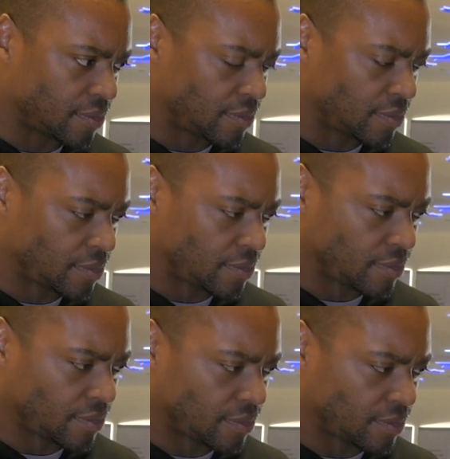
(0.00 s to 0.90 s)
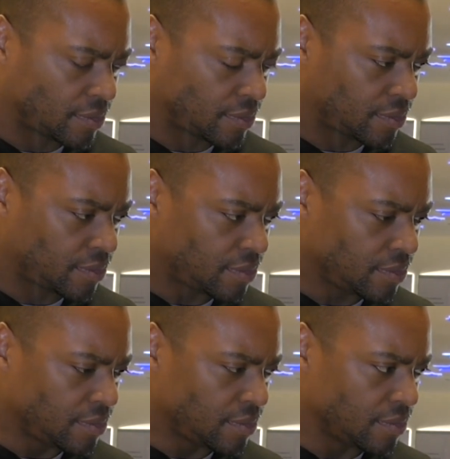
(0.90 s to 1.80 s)

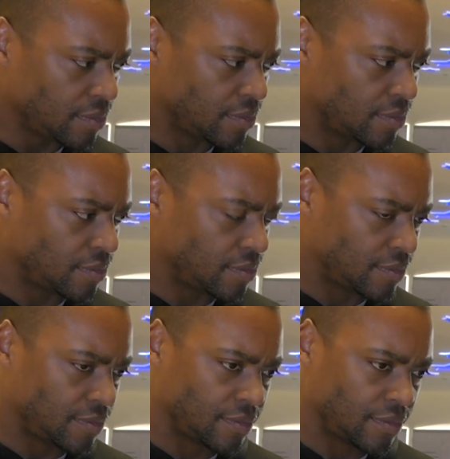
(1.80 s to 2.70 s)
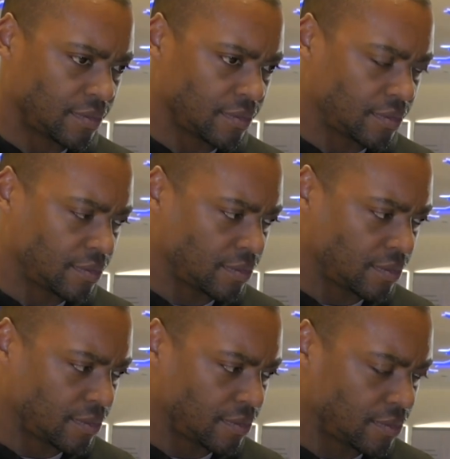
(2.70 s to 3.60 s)

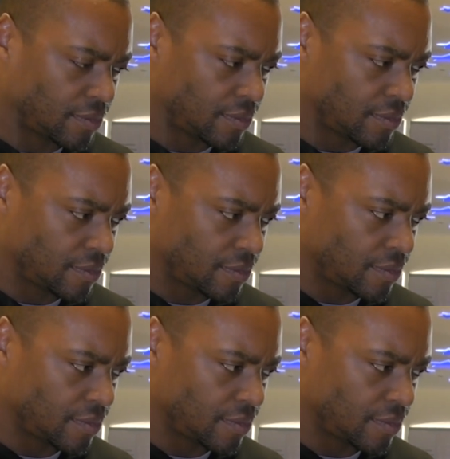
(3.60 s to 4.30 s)
No words are spoken by the person on screen.